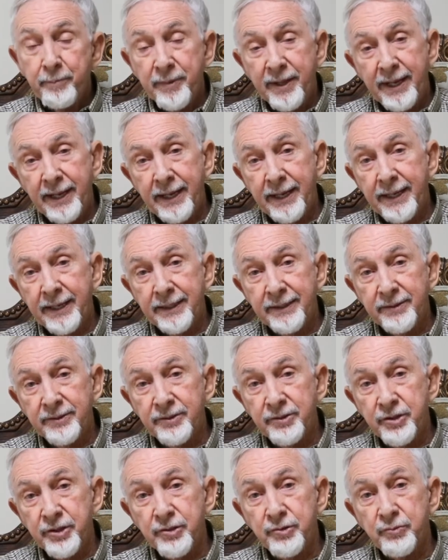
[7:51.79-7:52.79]
and
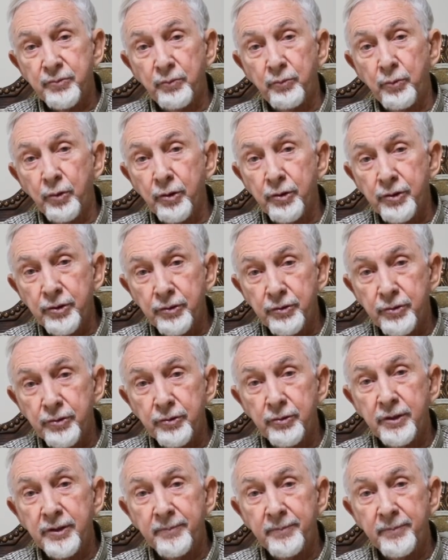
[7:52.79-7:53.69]
just work you through it